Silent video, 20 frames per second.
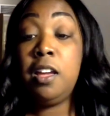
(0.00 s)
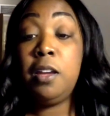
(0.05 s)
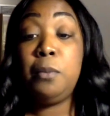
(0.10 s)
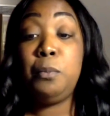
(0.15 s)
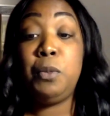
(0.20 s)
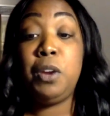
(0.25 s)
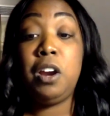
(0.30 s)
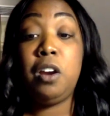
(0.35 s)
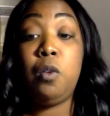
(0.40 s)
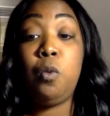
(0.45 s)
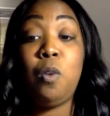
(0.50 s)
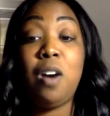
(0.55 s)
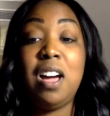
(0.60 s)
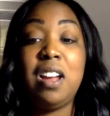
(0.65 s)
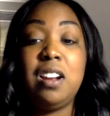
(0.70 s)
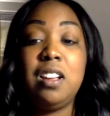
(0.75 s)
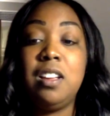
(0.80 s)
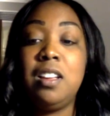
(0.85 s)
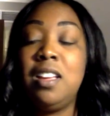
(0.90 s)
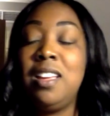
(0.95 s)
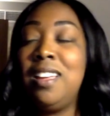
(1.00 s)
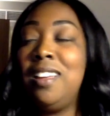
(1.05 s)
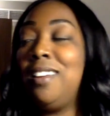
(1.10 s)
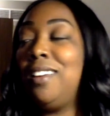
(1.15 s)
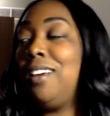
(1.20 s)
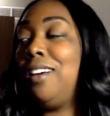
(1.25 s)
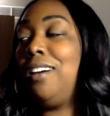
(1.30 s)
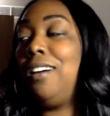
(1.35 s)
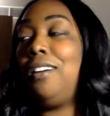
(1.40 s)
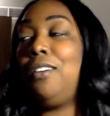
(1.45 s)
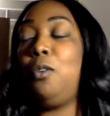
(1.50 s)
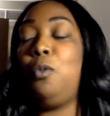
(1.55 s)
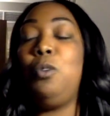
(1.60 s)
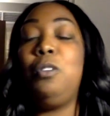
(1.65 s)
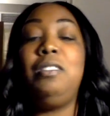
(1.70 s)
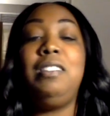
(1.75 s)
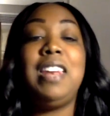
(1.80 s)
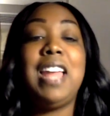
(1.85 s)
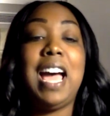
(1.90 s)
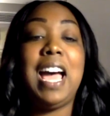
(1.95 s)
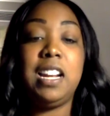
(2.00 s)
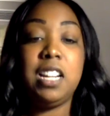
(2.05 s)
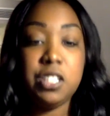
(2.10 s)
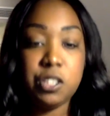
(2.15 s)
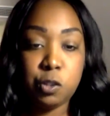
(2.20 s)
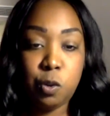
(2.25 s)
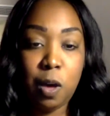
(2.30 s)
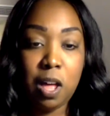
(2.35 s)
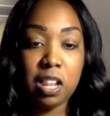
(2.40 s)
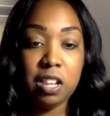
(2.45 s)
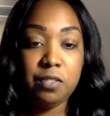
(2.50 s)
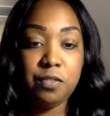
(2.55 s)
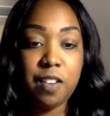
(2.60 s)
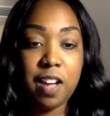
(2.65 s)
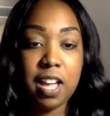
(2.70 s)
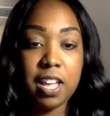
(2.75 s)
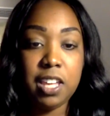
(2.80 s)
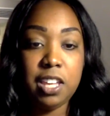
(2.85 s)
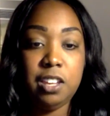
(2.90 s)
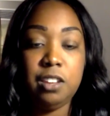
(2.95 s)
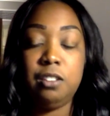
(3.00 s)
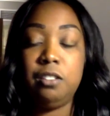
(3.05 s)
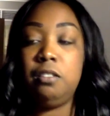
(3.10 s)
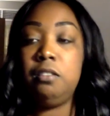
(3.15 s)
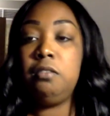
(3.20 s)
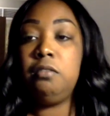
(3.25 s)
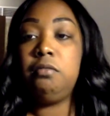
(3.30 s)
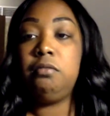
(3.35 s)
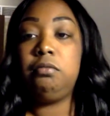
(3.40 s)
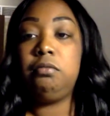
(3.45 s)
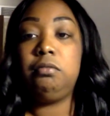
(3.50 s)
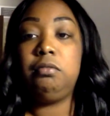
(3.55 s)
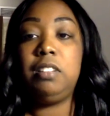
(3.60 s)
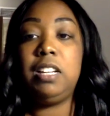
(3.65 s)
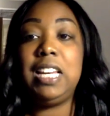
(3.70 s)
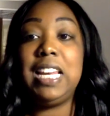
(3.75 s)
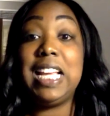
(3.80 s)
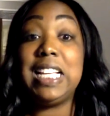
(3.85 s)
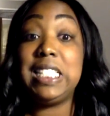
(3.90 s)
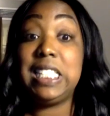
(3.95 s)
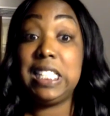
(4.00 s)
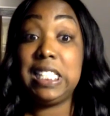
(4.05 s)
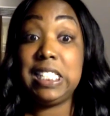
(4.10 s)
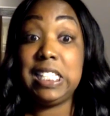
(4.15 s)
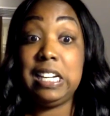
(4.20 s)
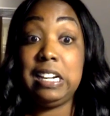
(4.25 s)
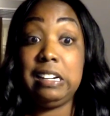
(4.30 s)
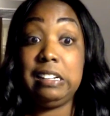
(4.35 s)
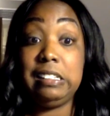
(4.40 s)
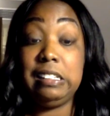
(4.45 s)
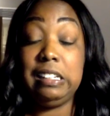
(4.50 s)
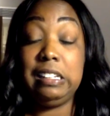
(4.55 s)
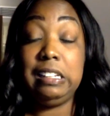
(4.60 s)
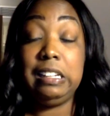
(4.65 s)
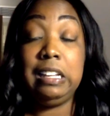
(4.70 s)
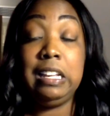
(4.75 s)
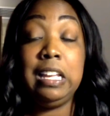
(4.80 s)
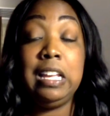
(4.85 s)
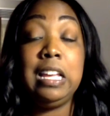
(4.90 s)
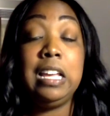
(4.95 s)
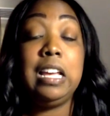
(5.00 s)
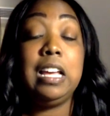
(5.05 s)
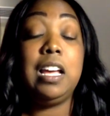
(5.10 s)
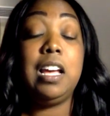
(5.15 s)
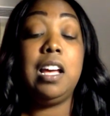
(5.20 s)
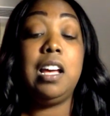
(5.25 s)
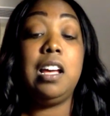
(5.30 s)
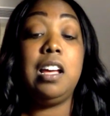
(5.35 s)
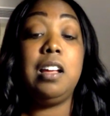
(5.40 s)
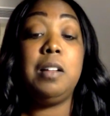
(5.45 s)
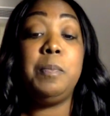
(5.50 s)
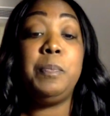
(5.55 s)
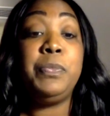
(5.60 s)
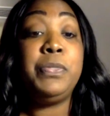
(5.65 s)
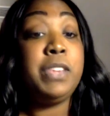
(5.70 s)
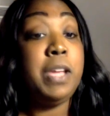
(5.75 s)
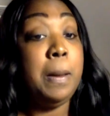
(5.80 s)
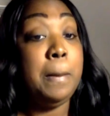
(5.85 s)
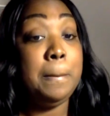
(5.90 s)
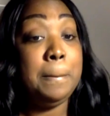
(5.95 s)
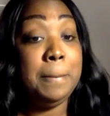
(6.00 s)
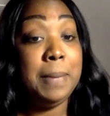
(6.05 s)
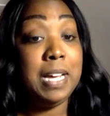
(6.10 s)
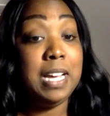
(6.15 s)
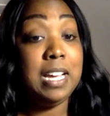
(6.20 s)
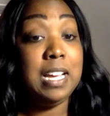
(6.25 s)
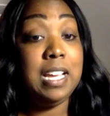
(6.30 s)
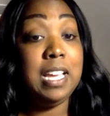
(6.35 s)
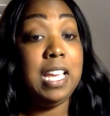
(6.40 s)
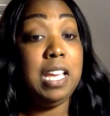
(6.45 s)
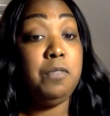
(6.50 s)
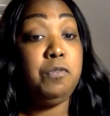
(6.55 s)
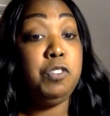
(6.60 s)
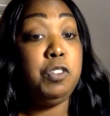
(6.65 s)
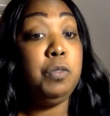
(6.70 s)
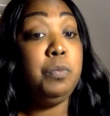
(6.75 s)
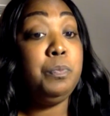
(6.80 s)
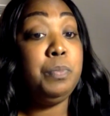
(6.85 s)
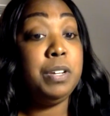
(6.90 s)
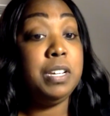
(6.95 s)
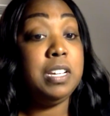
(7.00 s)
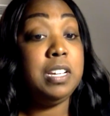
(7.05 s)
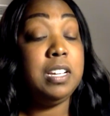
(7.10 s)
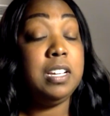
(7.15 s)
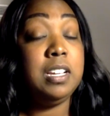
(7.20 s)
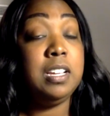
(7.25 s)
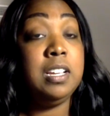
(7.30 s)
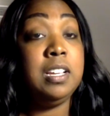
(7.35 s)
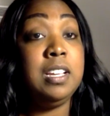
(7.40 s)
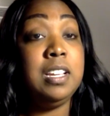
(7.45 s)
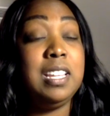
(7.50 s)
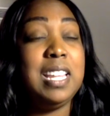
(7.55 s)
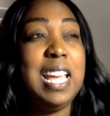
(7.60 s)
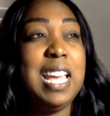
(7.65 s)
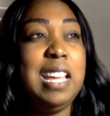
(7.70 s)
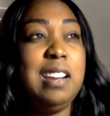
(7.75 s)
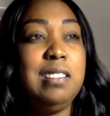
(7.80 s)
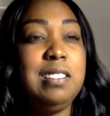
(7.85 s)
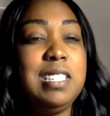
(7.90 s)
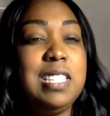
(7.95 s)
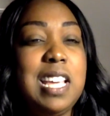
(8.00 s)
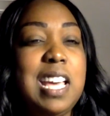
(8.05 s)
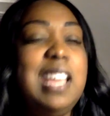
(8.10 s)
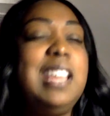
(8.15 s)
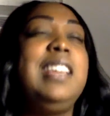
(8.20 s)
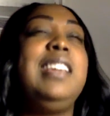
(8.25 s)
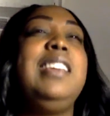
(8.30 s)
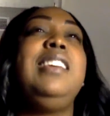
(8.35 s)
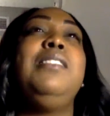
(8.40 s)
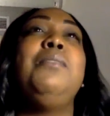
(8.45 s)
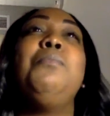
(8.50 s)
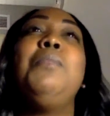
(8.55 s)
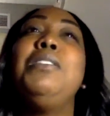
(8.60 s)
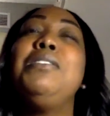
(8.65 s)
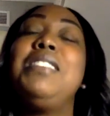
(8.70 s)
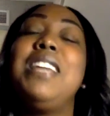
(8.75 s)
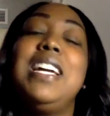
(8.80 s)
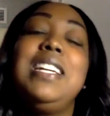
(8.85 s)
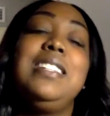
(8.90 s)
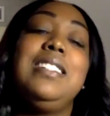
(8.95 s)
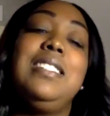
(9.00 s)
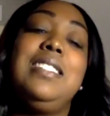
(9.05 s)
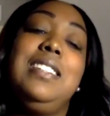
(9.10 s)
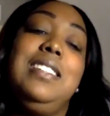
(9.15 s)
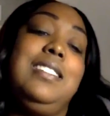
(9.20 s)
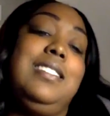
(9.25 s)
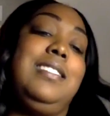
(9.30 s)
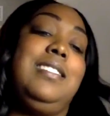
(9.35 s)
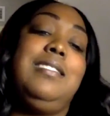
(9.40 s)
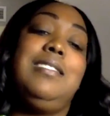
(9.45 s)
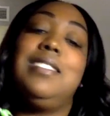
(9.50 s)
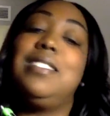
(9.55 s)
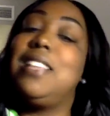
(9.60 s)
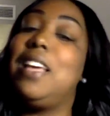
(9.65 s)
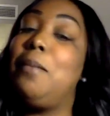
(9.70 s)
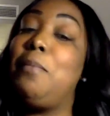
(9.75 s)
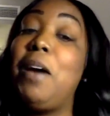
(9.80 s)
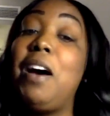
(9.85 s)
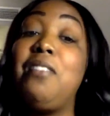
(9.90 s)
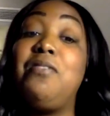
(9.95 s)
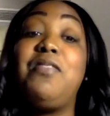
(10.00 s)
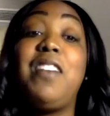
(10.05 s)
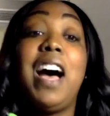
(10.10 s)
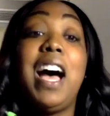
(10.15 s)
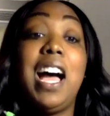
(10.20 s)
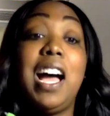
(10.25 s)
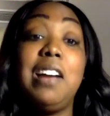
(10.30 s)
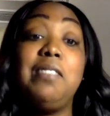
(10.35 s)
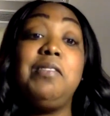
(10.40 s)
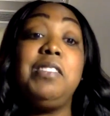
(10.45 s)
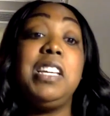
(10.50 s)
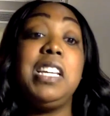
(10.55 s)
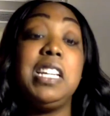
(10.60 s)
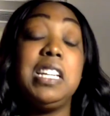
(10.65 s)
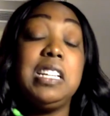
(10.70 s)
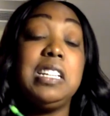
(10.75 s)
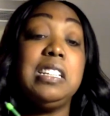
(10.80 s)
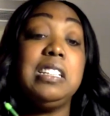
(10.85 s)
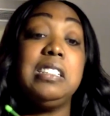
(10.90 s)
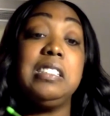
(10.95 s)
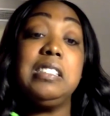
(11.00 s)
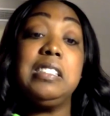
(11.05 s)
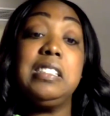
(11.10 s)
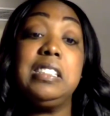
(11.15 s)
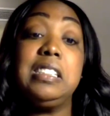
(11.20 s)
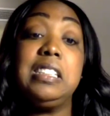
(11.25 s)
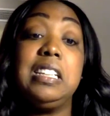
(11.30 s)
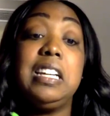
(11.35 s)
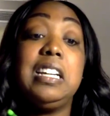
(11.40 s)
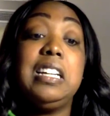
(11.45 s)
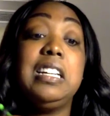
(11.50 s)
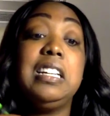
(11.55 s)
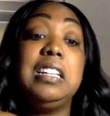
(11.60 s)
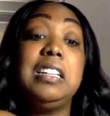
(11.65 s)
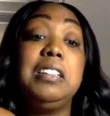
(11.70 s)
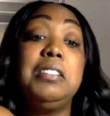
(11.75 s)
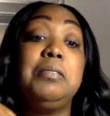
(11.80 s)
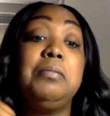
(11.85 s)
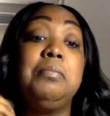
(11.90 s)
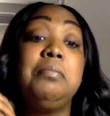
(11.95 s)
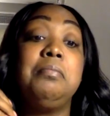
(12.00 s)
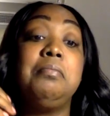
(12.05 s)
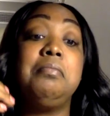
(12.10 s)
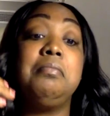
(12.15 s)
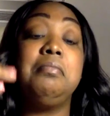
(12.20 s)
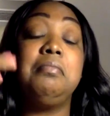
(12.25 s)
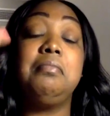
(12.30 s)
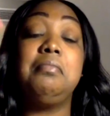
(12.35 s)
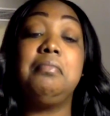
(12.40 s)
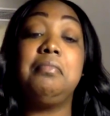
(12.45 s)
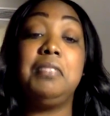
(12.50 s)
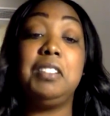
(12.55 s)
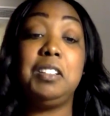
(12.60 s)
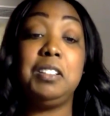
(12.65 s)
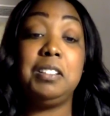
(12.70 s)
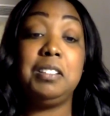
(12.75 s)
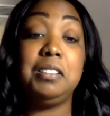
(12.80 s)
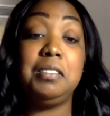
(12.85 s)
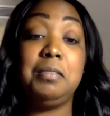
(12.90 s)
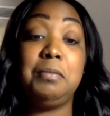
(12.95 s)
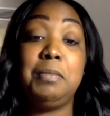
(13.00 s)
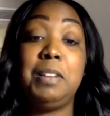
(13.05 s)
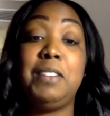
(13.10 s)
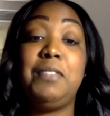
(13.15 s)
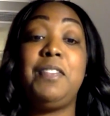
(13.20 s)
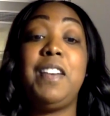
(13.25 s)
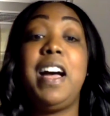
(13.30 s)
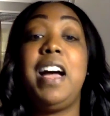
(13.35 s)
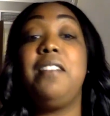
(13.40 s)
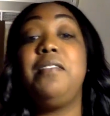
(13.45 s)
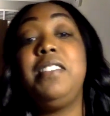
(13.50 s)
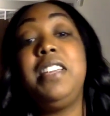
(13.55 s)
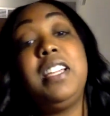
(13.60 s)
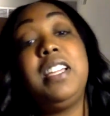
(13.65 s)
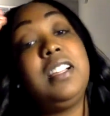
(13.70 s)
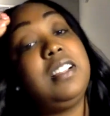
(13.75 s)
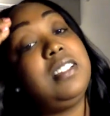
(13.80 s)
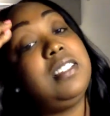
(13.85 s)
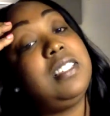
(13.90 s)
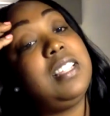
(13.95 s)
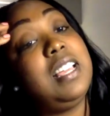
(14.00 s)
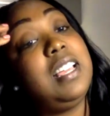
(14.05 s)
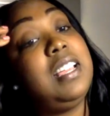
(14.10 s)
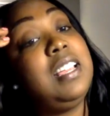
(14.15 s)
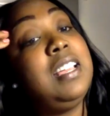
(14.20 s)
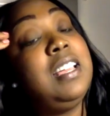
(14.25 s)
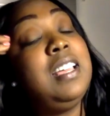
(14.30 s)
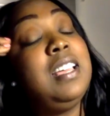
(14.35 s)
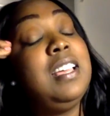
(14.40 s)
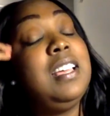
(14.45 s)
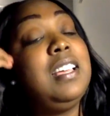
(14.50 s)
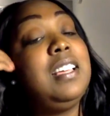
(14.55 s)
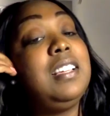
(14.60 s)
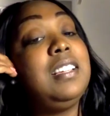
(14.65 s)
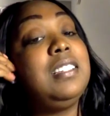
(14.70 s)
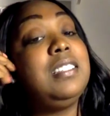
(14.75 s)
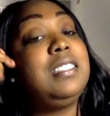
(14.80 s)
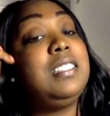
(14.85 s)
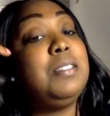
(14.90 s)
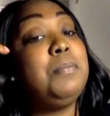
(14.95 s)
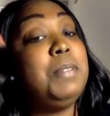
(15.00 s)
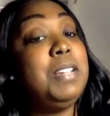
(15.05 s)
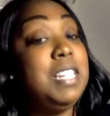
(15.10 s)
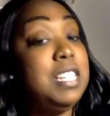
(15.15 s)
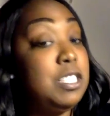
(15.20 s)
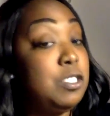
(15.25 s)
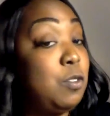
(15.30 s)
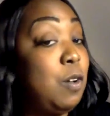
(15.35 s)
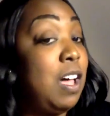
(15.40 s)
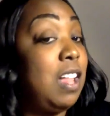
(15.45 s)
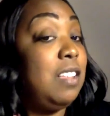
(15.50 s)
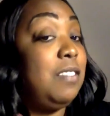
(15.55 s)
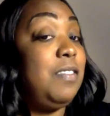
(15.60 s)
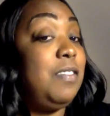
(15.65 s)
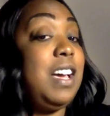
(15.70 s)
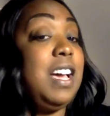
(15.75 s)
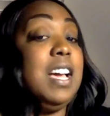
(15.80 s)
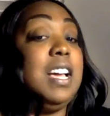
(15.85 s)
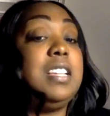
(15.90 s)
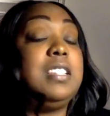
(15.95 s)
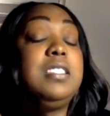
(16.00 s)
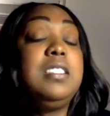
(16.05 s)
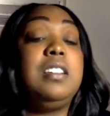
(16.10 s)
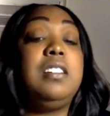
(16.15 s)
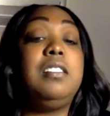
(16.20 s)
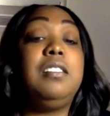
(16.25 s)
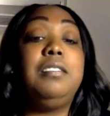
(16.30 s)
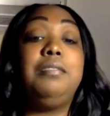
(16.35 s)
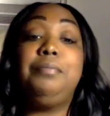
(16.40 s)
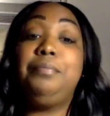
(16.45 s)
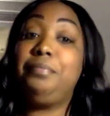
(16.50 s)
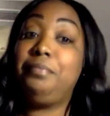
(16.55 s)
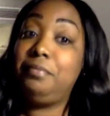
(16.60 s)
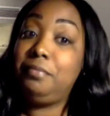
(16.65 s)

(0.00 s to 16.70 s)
Marijuana will not disqualify you necessarily. But if you put, like it'll say, most agencies use it about 5 years. About 5 years, like, to be disqualified. So